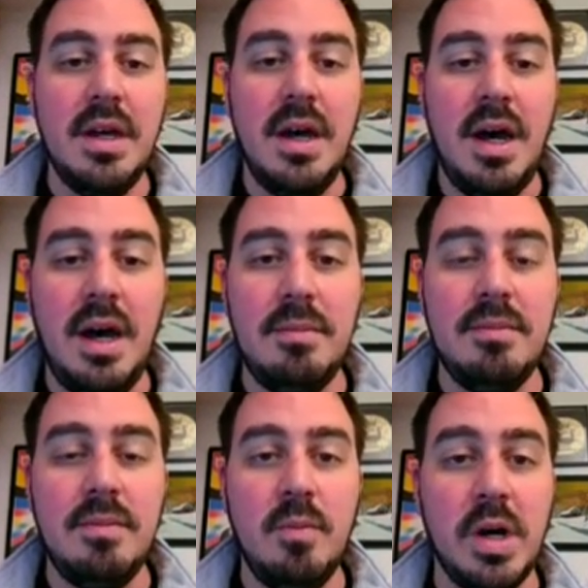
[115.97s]

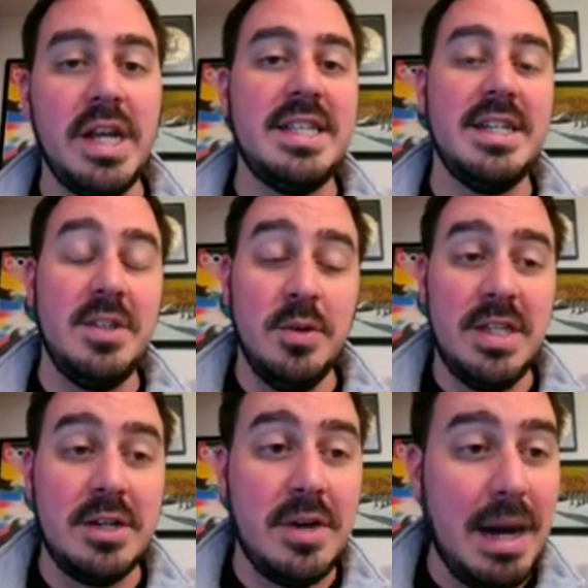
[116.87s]
We're going to go to the
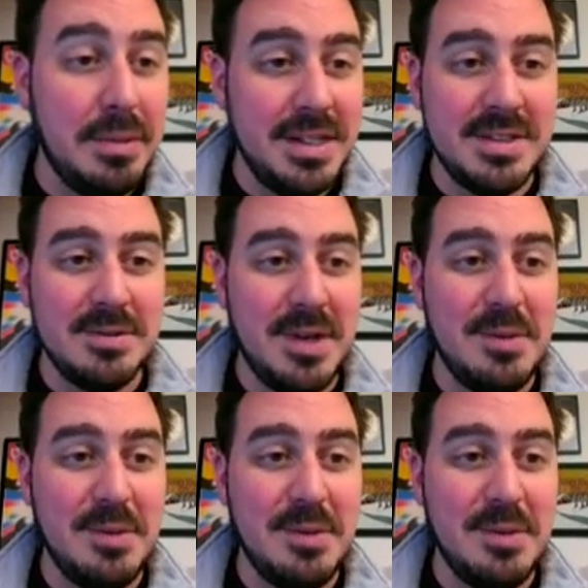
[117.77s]
Acropolis, right?